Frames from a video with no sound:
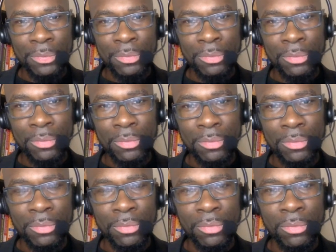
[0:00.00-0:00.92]

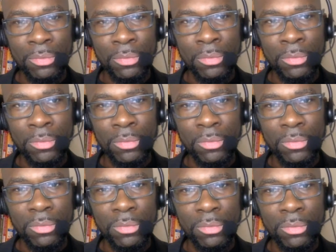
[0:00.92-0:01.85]

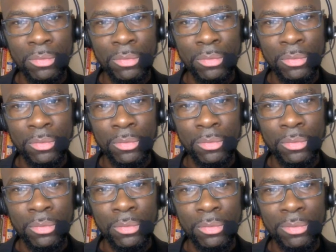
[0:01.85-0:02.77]

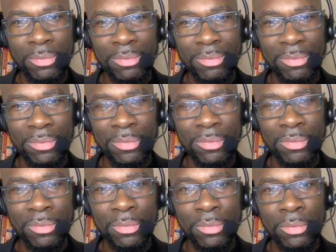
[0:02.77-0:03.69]

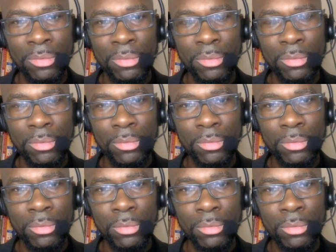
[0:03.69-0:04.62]

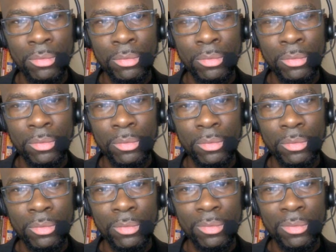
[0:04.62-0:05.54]

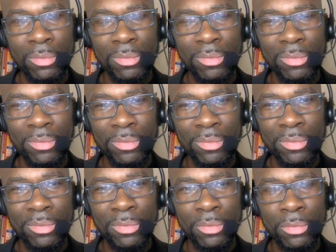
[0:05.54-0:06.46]

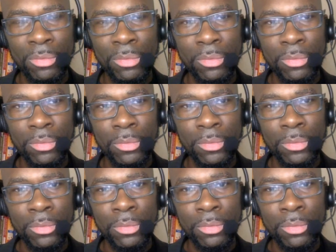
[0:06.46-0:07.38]

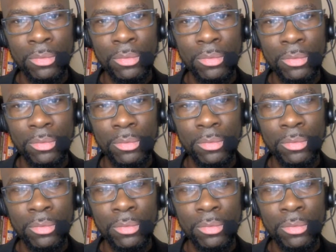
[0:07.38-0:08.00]
The person shown says nothing.